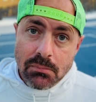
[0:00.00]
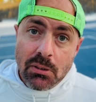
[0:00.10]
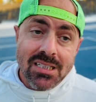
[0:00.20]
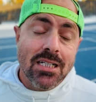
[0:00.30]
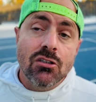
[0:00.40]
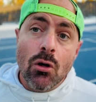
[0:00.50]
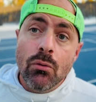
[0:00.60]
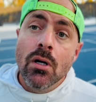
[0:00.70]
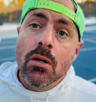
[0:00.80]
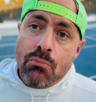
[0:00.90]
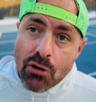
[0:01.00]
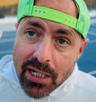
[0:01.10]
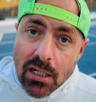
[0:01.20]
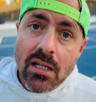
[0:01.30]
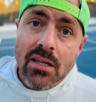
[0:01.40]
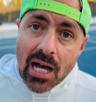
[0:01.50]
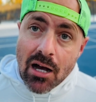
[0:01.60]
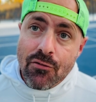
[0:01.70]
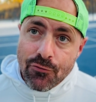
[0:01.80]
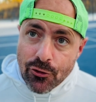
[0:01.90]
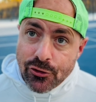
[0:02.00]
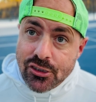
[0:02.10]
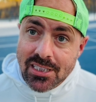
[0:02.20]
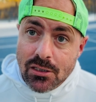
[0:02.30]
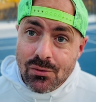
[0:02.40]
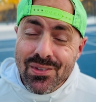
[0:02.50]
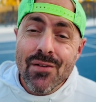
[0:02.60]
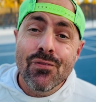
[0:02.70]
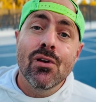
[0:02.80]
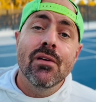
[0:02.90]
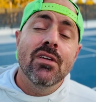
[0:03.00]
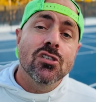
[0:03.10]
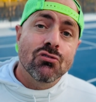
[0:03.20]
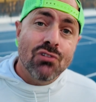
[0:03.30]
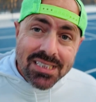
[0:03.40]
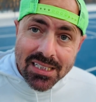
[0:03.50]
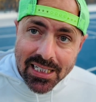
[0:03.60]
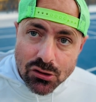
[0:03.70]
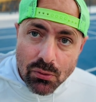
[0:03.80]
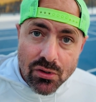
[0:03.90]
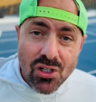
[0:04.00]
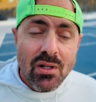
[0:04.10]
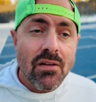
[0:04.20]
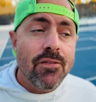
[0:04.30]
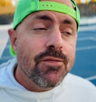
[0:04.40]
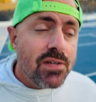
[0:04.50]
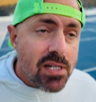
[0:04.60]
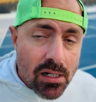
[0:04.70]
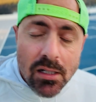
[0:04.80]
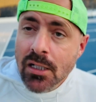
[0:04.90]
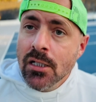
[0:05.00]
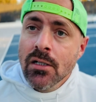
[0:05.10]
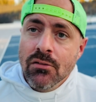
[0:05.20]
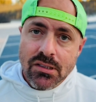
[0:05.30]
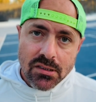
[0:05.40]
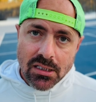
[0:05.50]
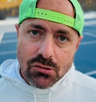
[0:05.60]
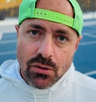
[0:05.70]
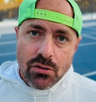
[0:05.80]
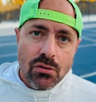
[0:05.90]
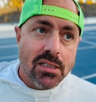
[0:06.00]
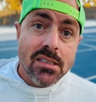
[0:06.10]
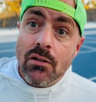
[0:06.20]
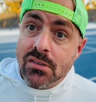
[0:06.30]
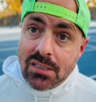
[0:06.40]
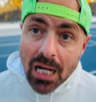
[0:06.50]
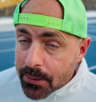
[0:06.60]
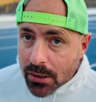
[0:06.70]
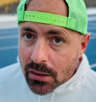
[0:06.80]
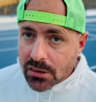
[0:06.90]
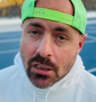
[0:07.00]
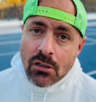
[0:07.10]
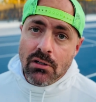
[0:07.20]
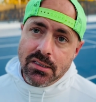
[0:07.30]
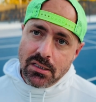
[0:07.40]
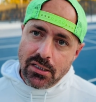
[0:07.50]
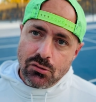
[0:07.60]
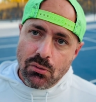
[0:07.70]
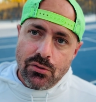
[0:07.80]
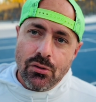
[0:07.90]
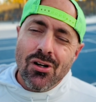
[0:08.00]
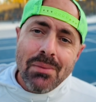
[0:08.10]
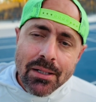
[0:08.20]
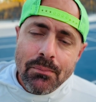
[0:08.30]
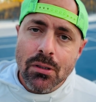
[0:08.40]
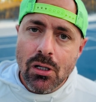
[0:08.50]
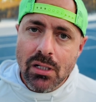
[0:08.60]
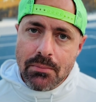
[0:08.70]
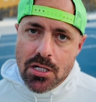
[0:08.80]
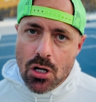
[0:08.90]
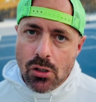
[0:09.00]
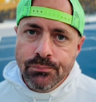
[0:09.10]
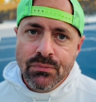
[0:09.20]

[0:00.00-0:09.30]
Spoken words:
because they don't break that first seal. If this resonates with you, and the fear resonates with you, and the self-sabotage resonates with you, comment below, let me know.